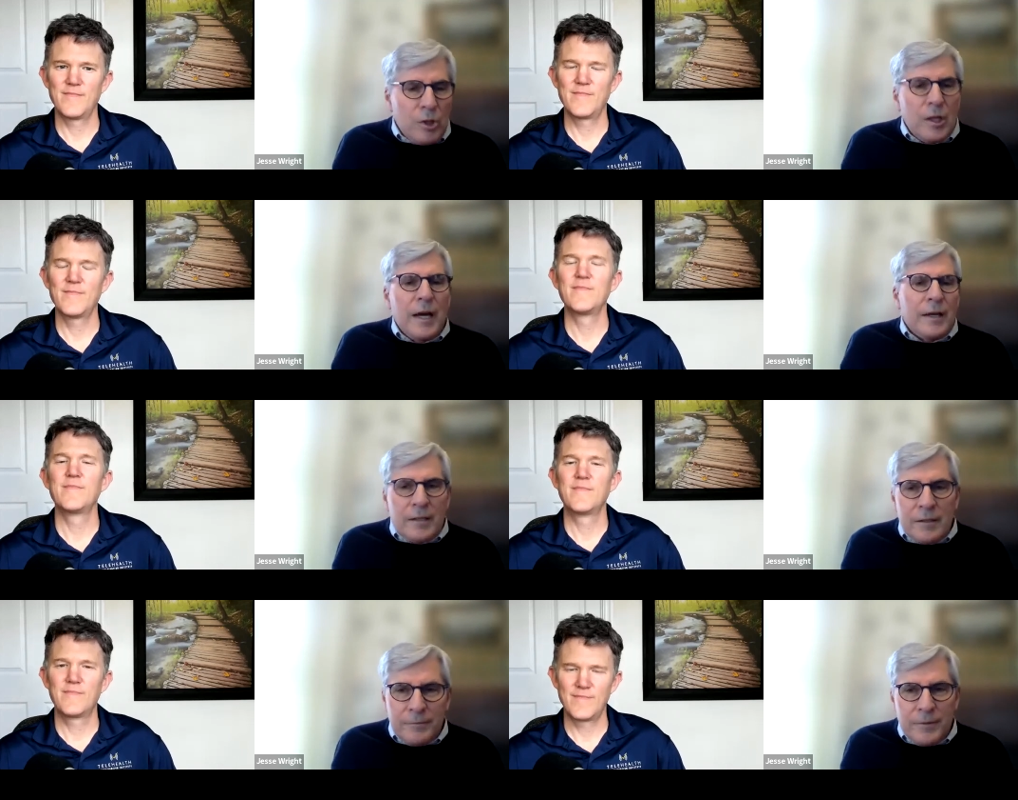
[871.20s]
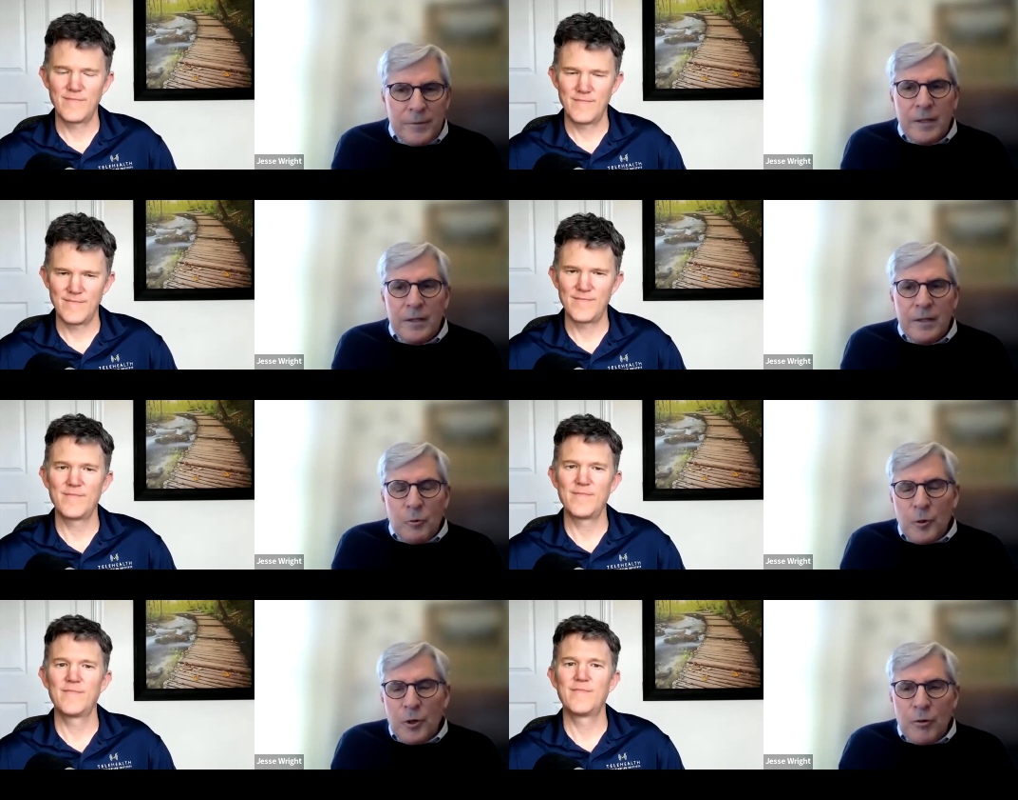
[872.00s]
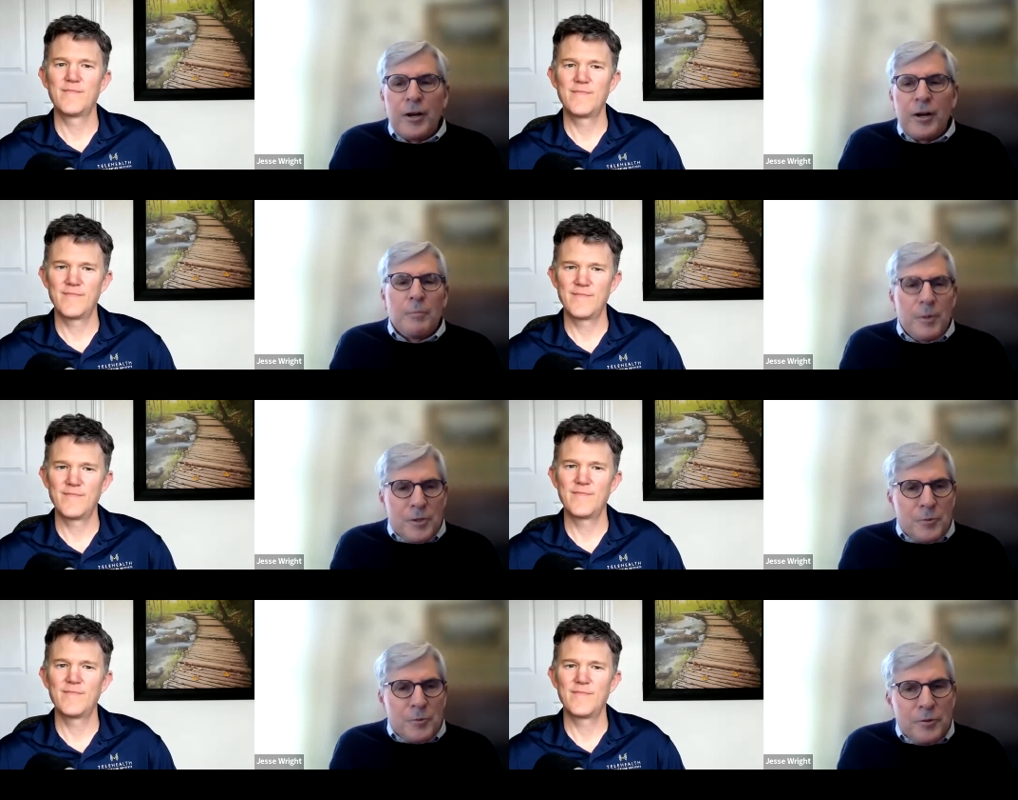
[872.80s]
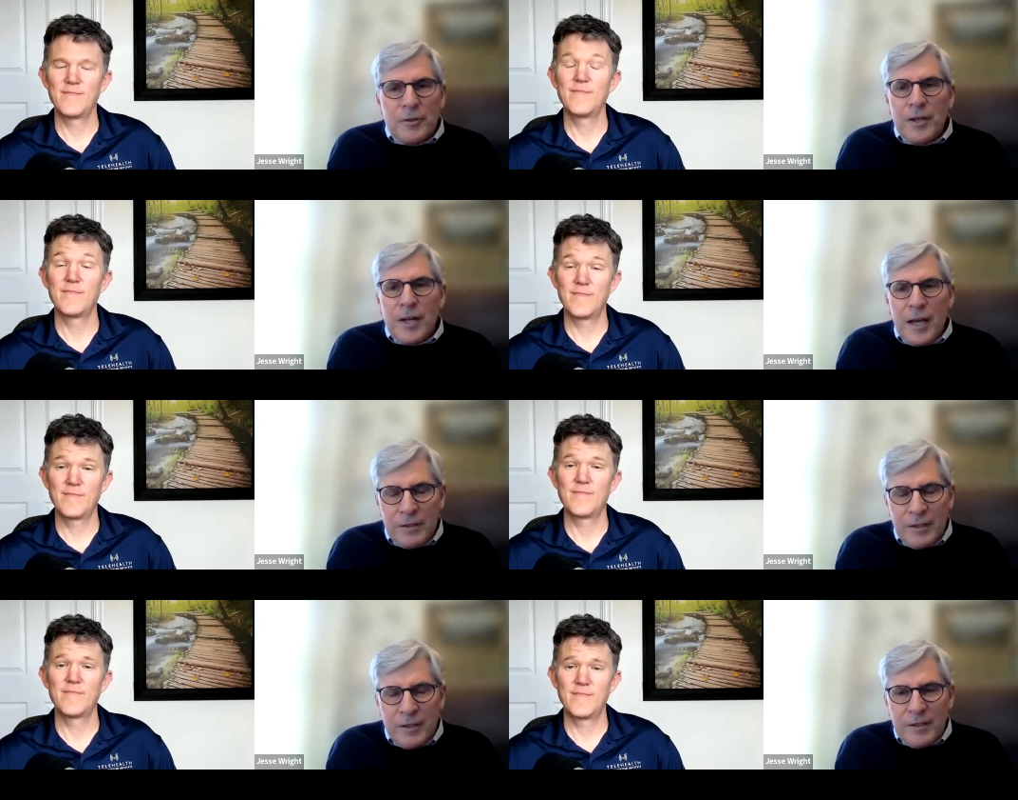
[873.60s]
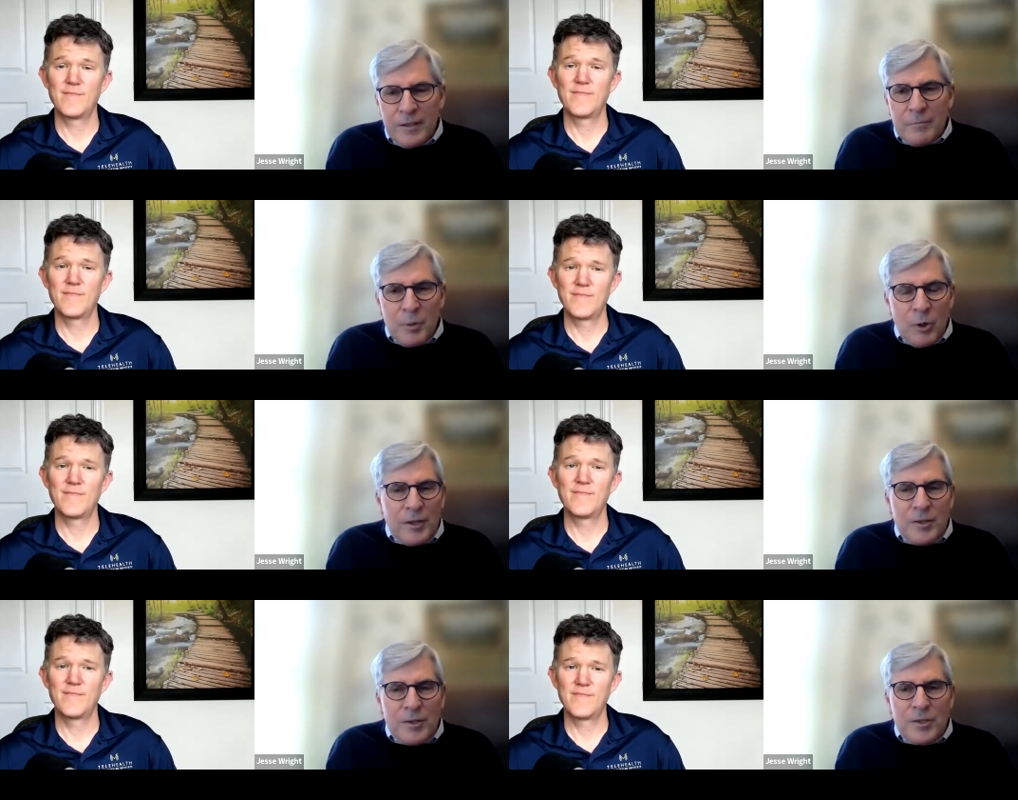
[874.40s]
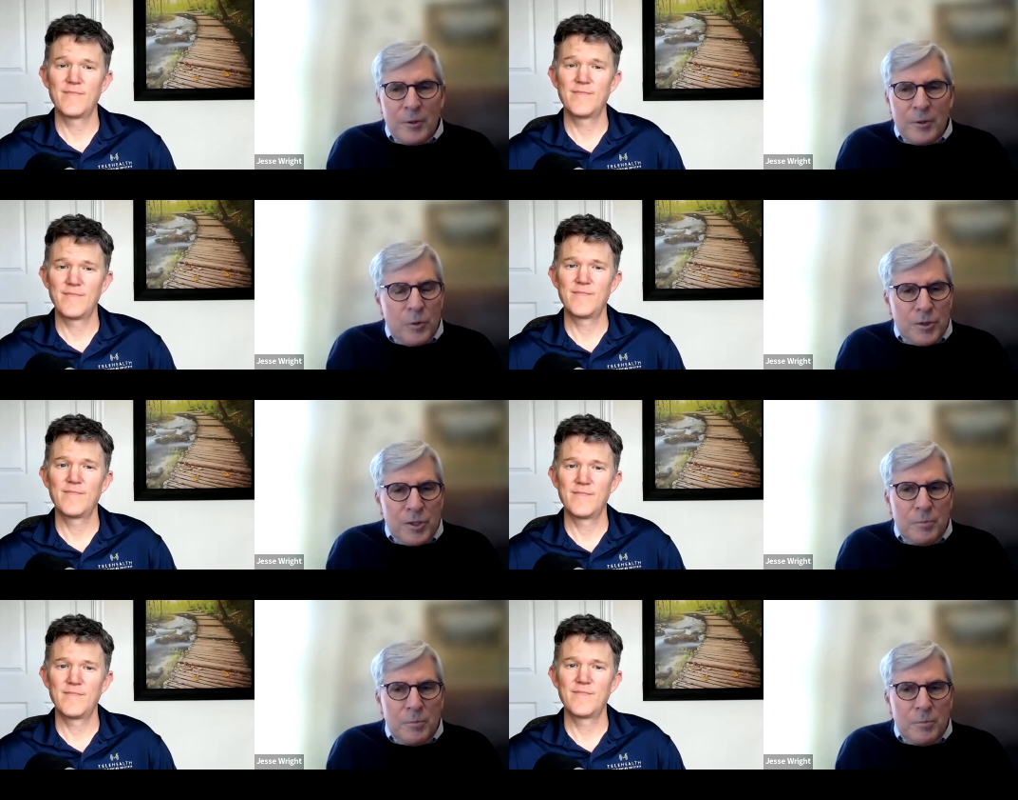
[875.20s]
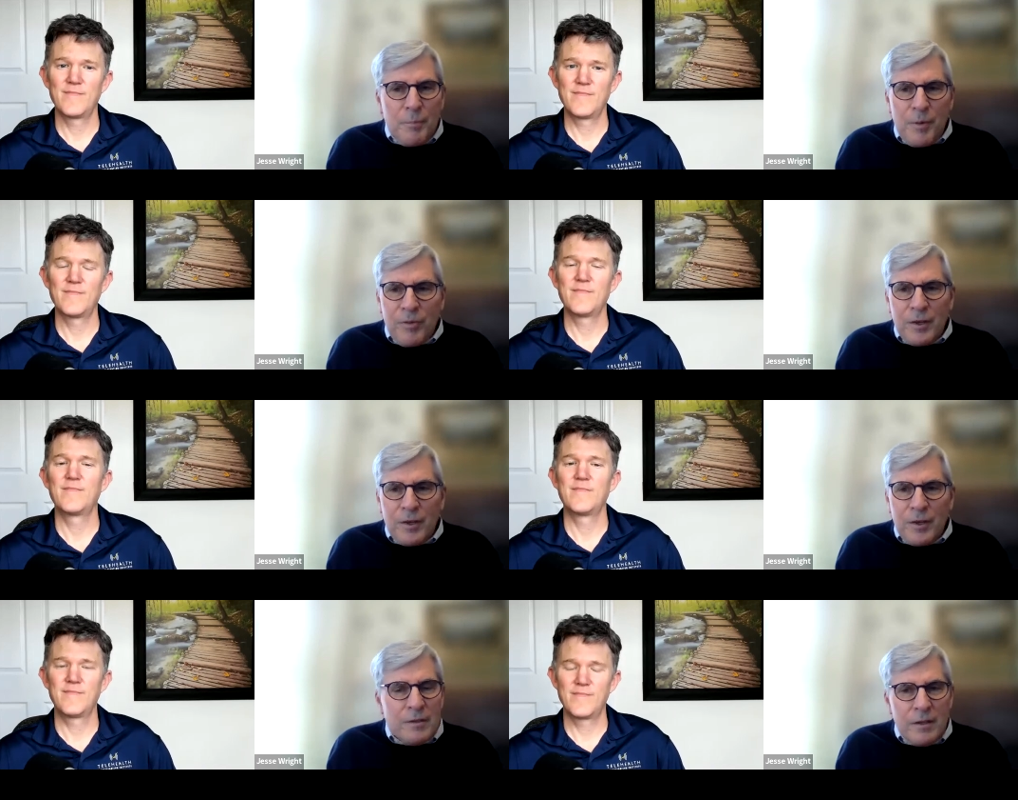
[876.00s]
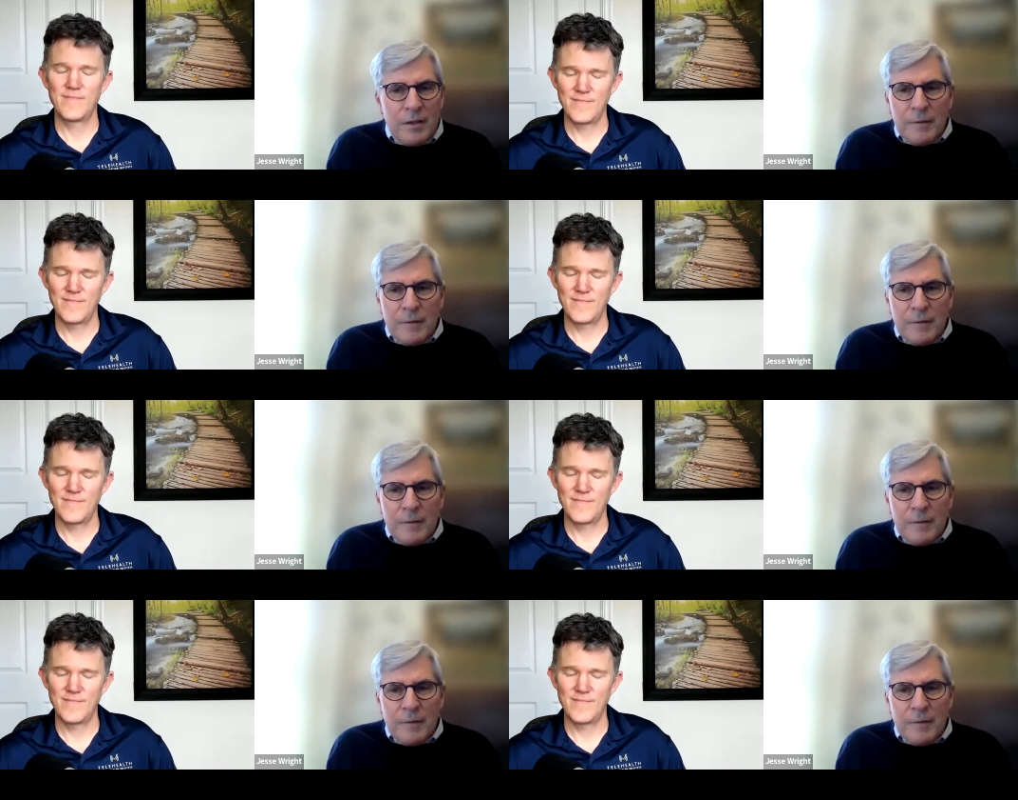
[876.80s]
Speaker 1: more like uh, a real therapist would do, that have built in some of the wisdom, empathy,